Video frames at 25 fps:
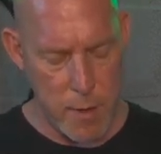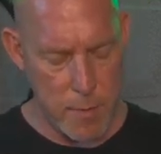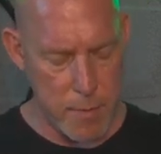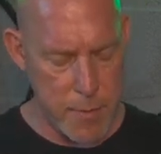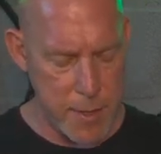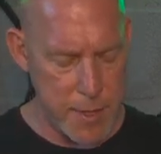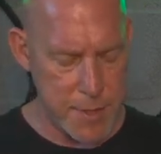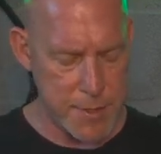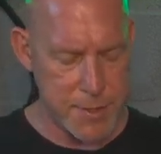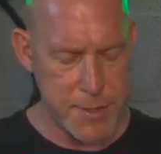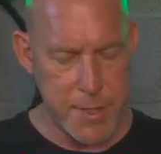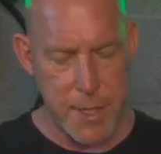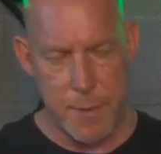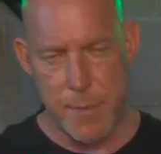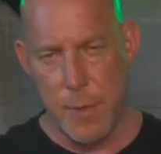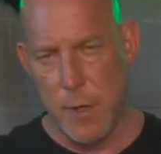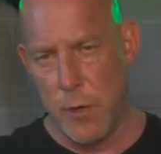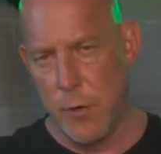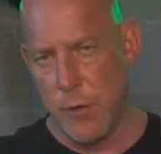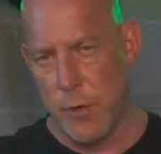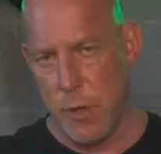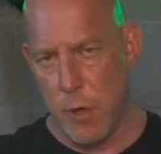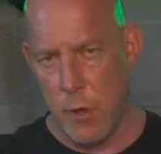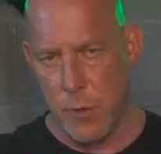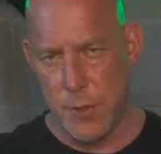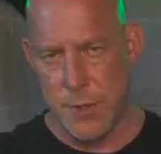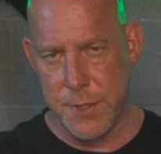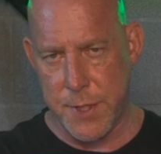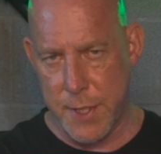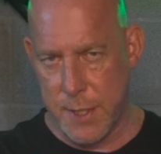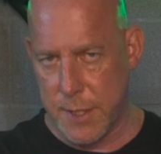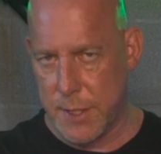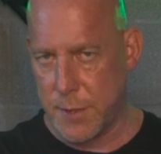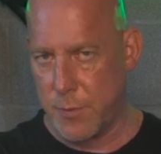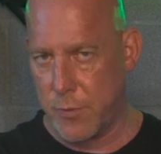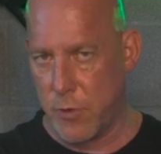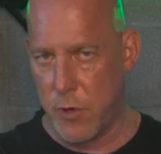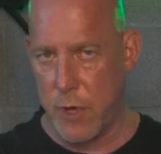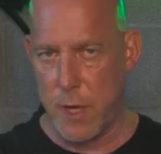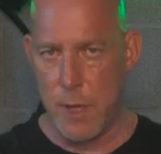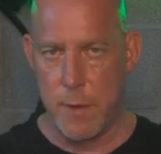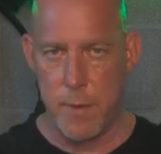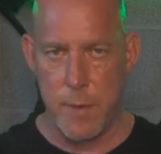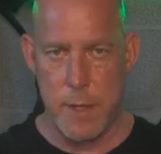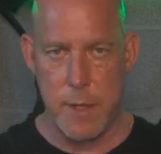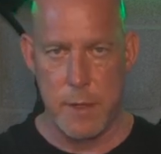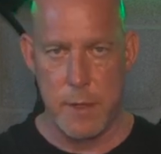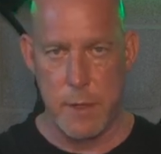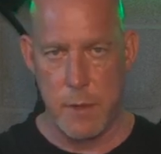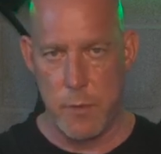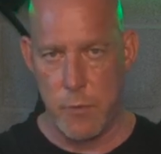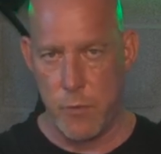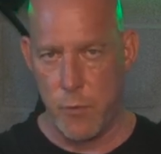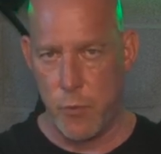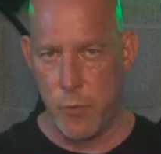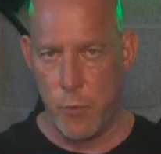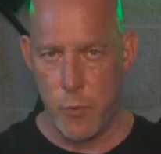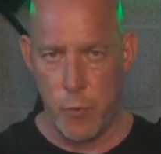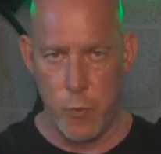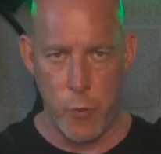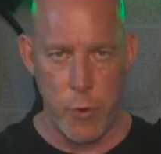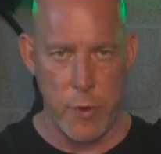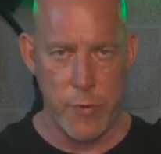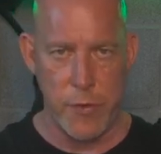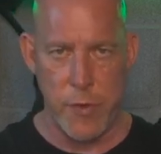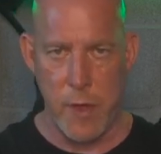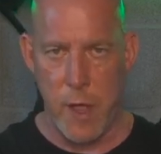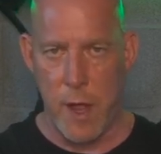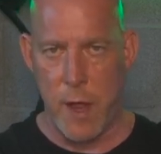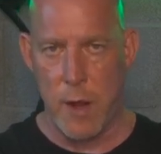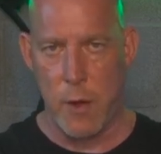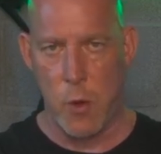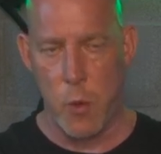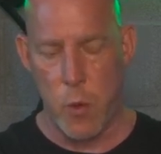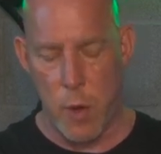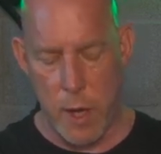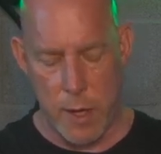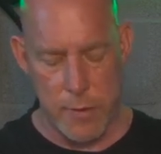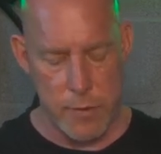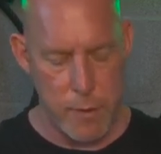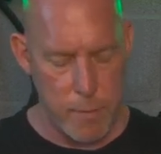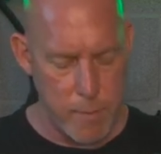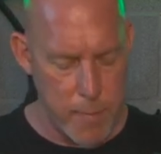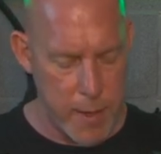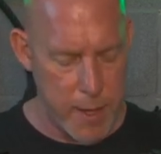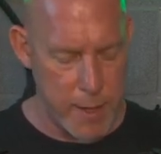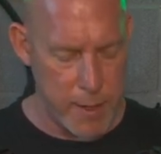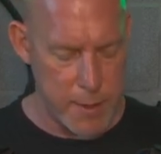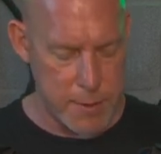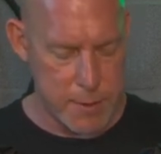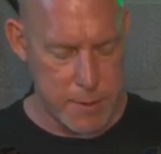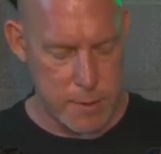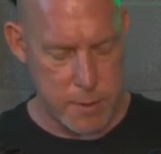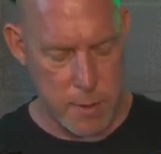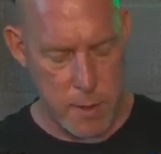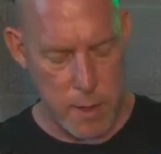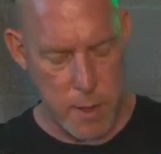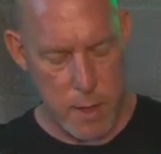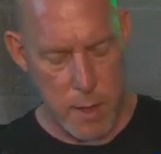But it's similar to OC spray, but with not quite the mess.